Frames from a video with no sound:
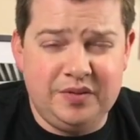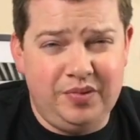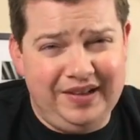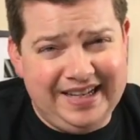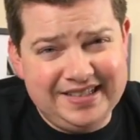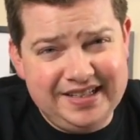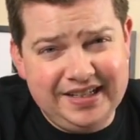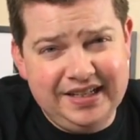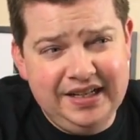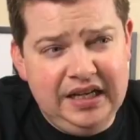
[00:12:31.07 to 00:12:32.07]
is
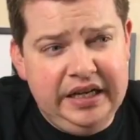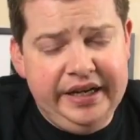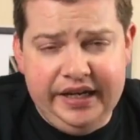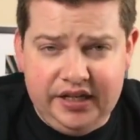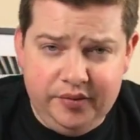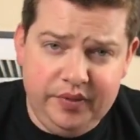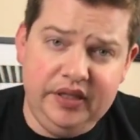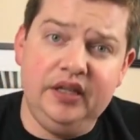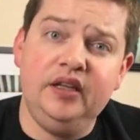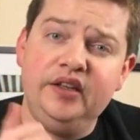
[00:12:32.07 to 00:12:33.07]
plastic, it can
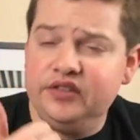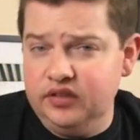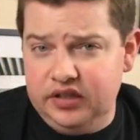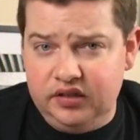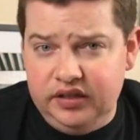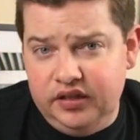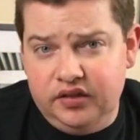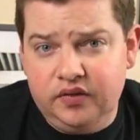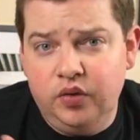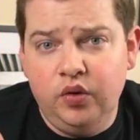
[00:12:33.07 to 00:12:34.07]
be easily
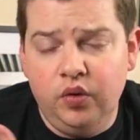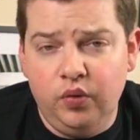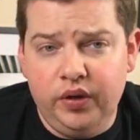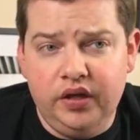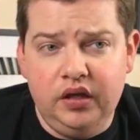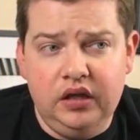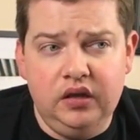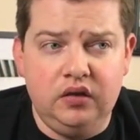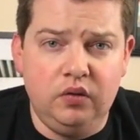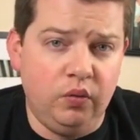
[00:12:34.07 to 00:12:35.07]
cleaned
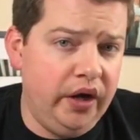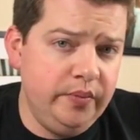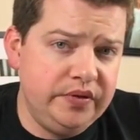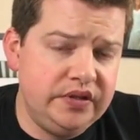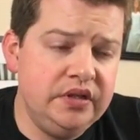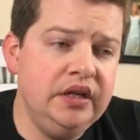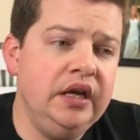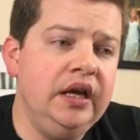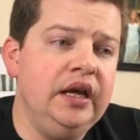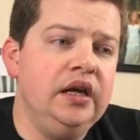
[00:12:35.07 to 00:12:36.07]
with wipes.
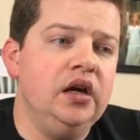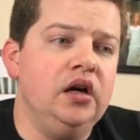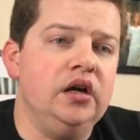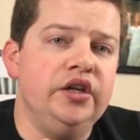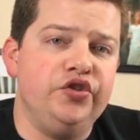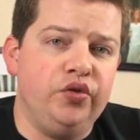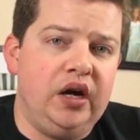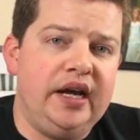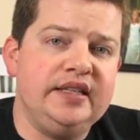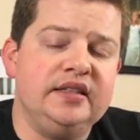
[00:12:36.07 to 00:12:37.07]
It
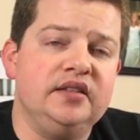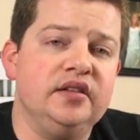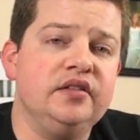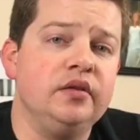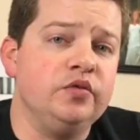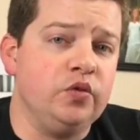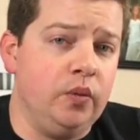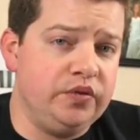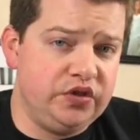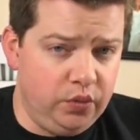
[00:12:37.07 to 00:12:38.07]
dries and it doesn't
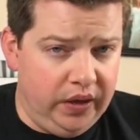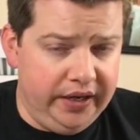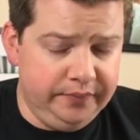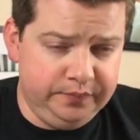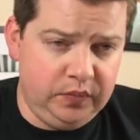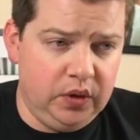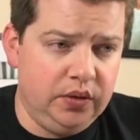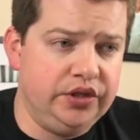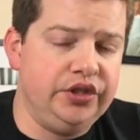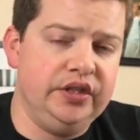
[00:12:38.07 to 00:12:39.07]
absorb sweat,
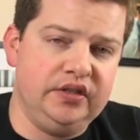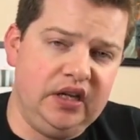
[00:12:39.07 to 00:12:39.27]
which is